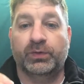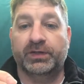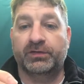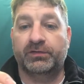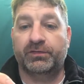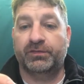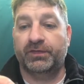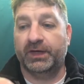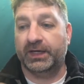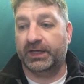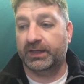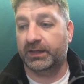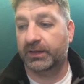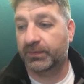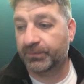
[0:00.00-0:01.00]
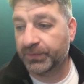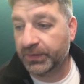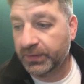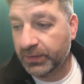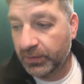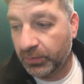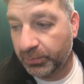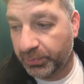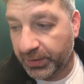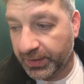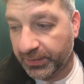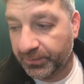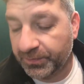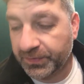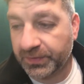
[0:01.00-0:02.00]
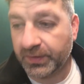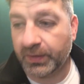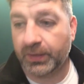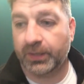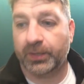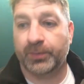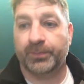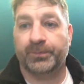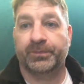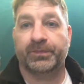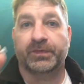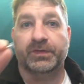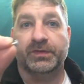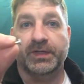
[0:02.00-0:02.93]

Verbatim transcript: ones fit, but um,